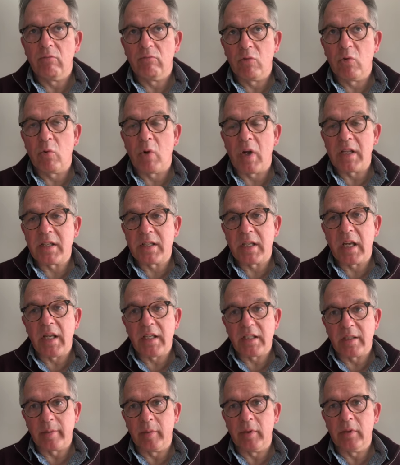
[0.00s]
quite
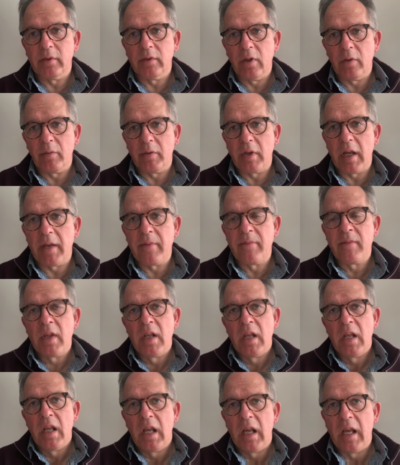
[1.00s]
sizable, okay?
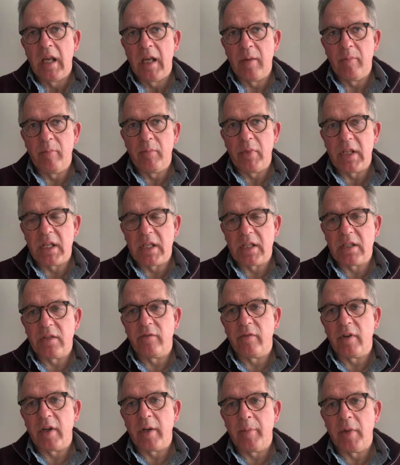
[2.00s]
But this is
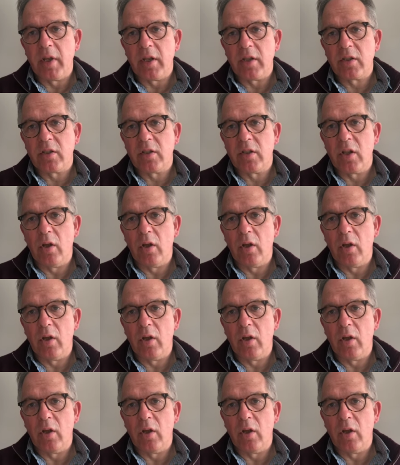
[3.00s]
very much,